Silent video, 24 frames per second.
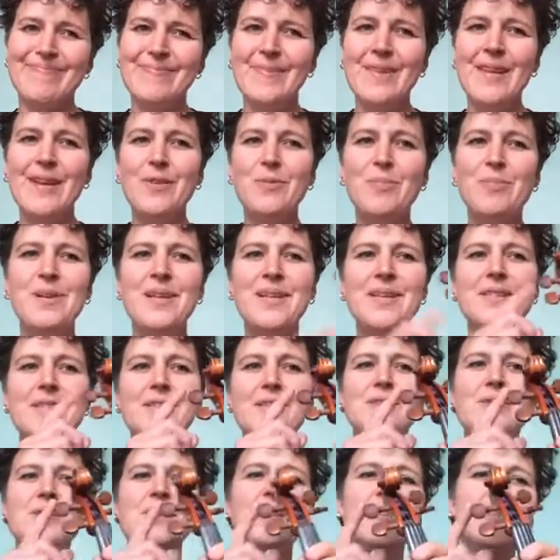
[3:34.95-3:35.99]
Now, please
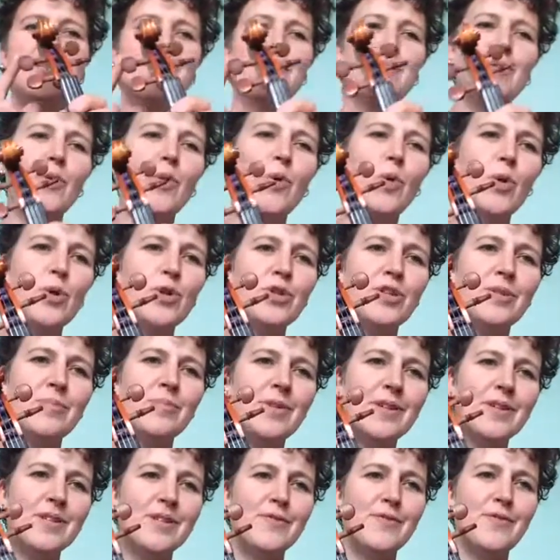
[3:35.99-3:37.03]
use these with caution
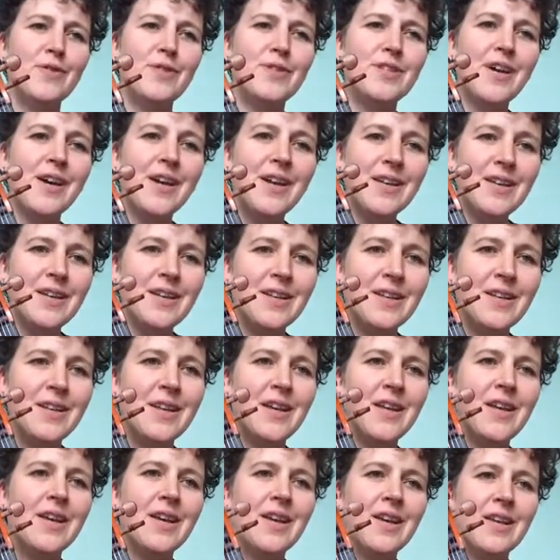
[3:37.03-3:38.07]
because if you tighten
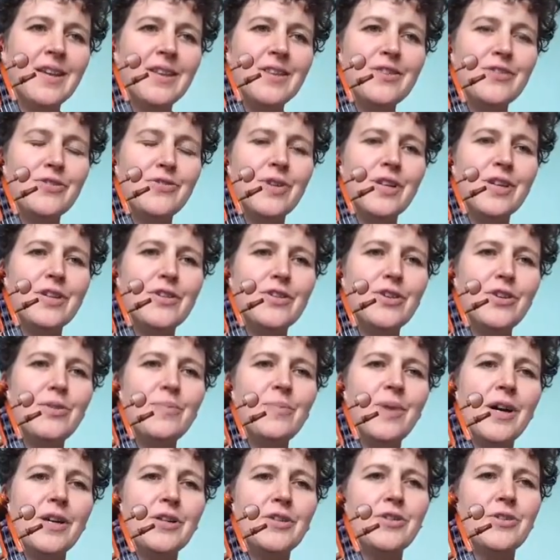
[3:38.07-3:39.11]
the string too
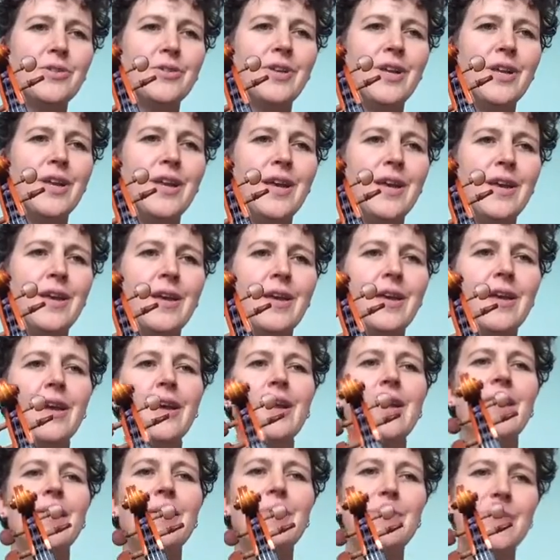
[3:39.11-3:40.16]
much on here,
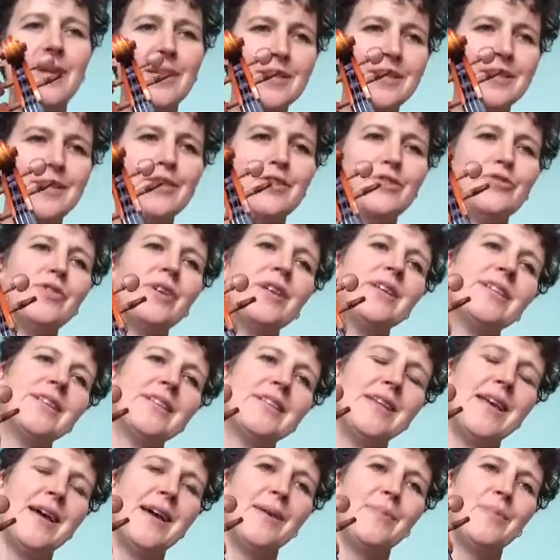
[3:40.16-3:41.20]
it makes the string
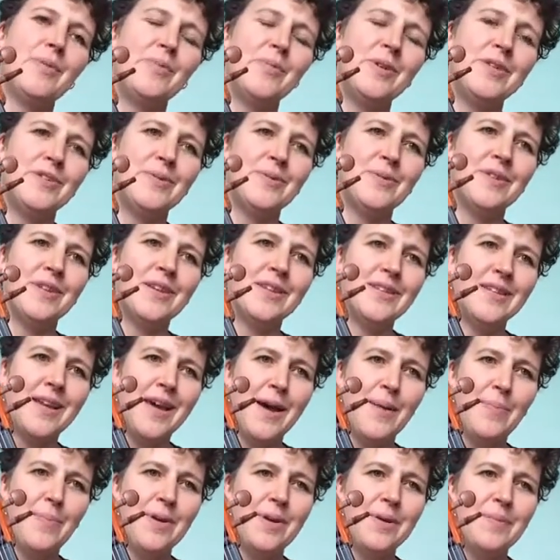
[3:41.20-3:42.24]
snap and we don't want that to
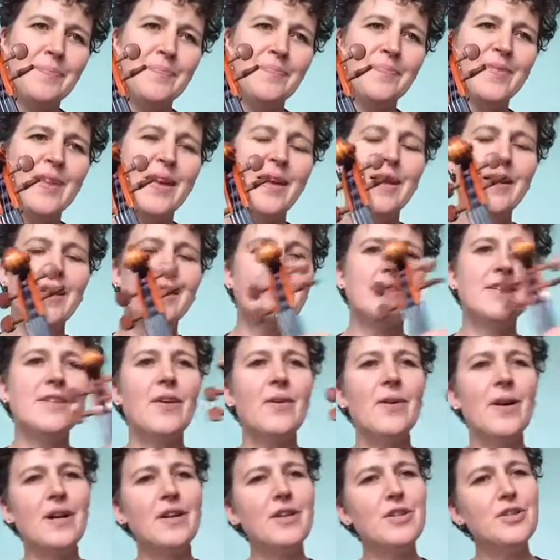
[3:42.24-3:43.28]
happen.
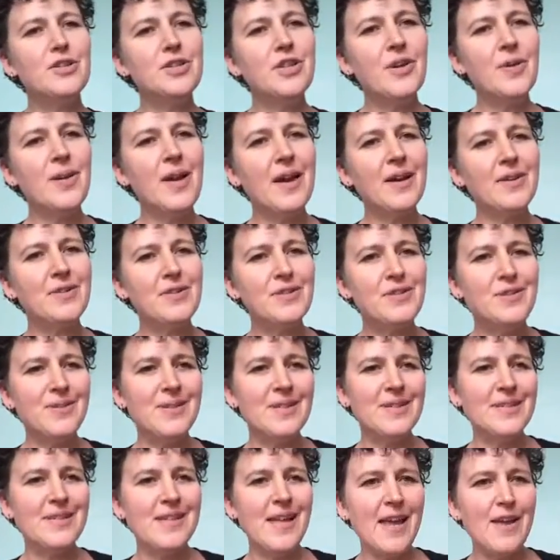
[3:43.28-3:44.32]
So I'm going to show you how to do
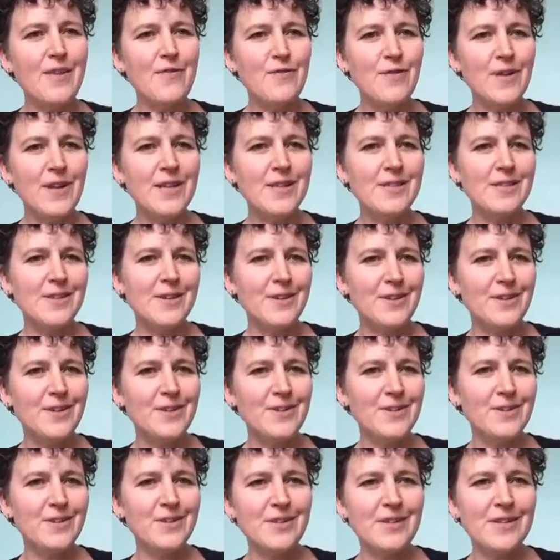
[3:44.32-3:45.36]
it safely so that you
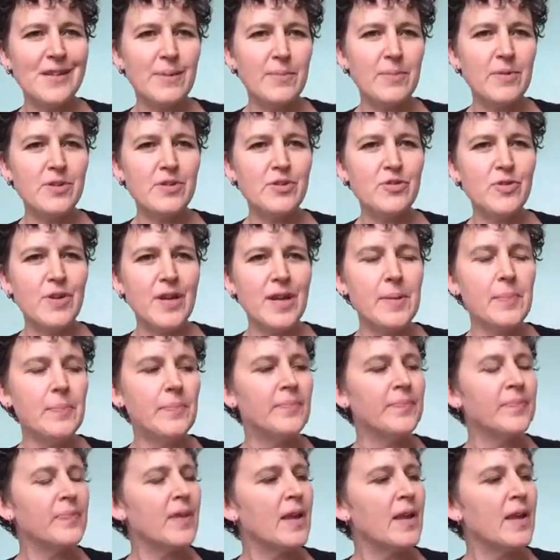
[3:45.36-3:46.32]
don't snap the string.